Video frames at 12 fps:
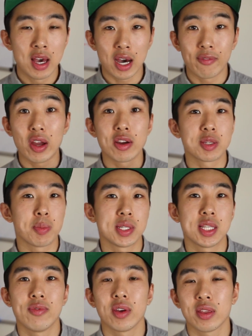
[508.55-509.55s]
a very
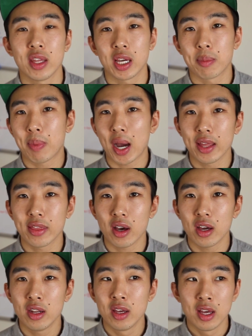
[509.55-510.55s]
specific thing in
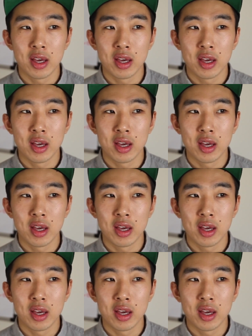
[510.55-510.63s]
Python,